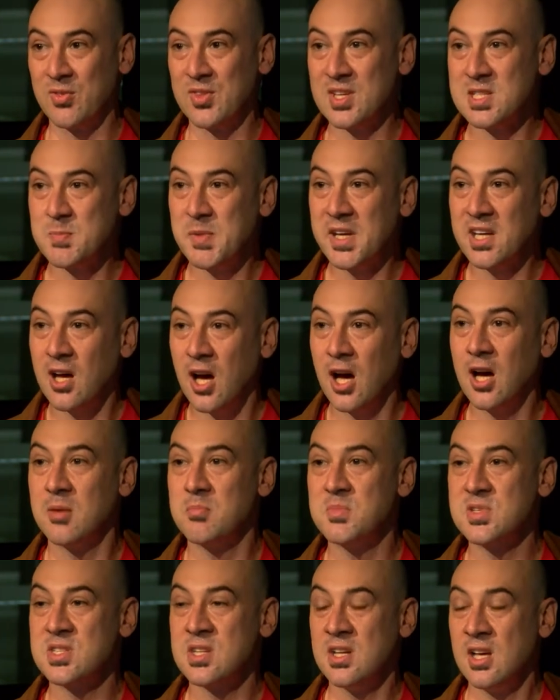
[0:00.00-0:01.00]
This
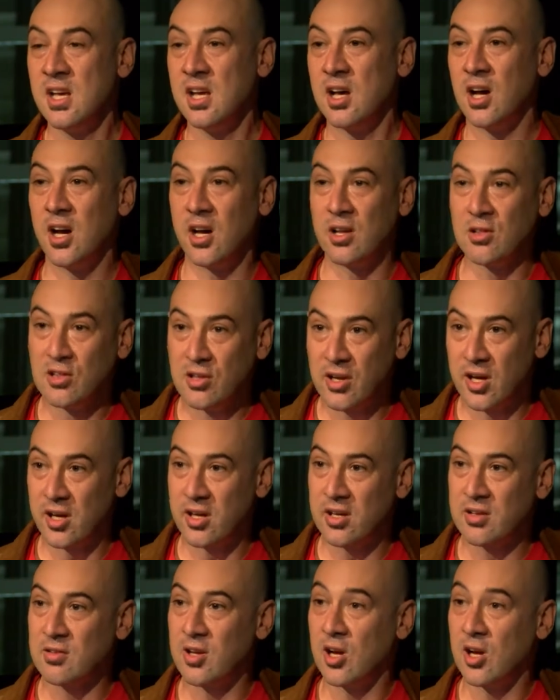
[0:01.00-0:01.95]
becomes a, a,